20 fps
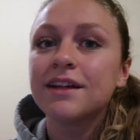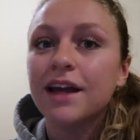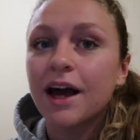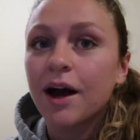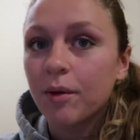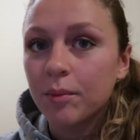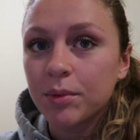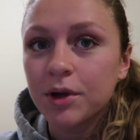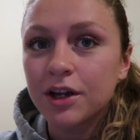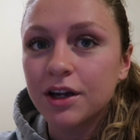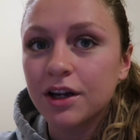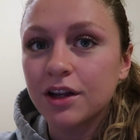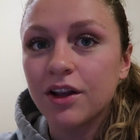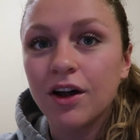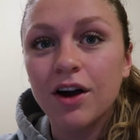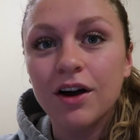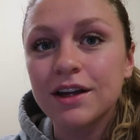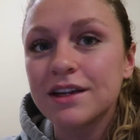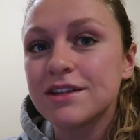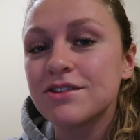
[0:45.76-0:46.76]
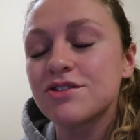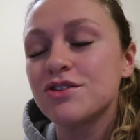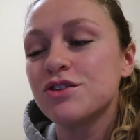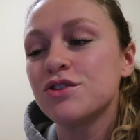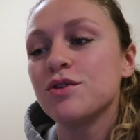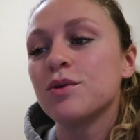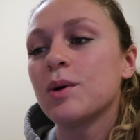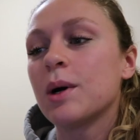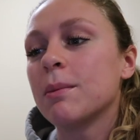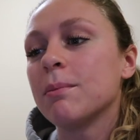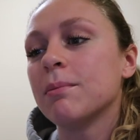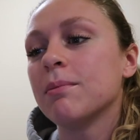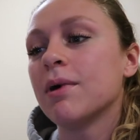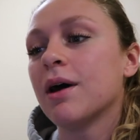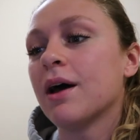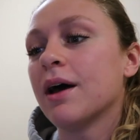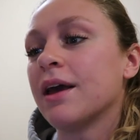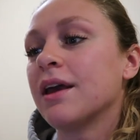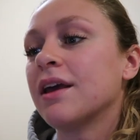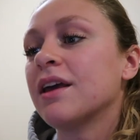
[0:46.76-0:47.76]
Now I'm gonna log into
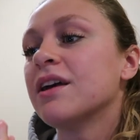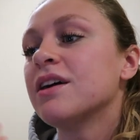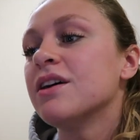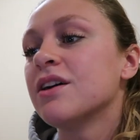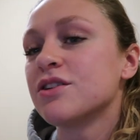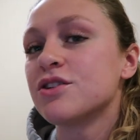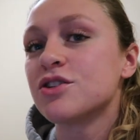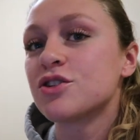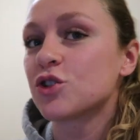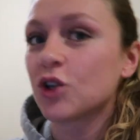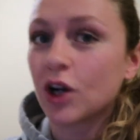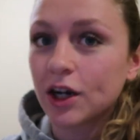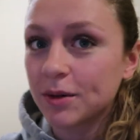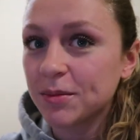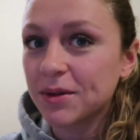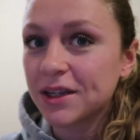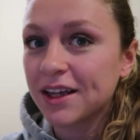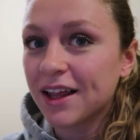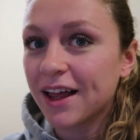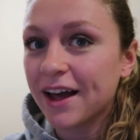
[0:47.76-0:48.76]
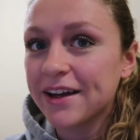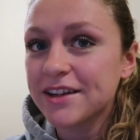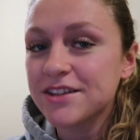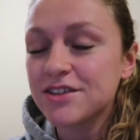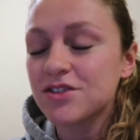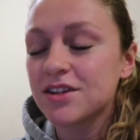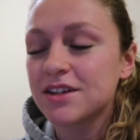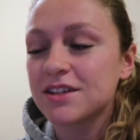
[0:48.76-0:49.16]
my astronomy class.